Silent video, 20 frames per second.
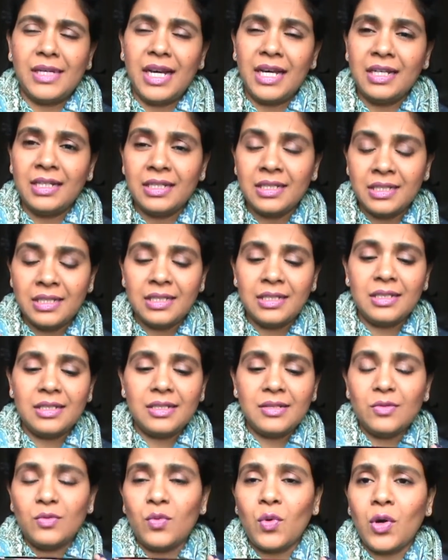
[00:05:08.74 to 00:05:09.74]
I
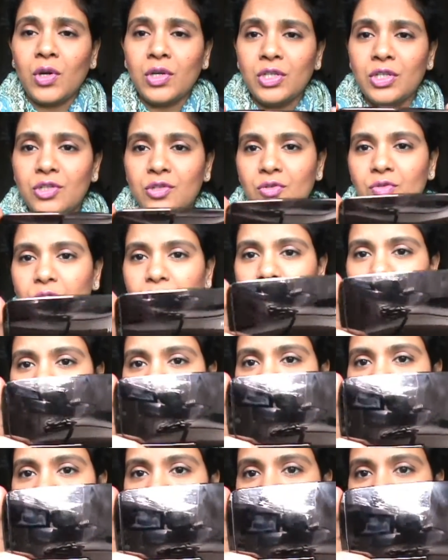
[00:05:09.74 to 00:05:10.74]
didn't want to
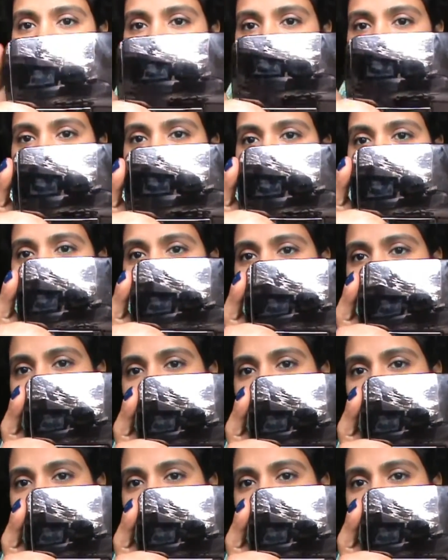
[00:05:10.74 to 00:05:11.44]
but I did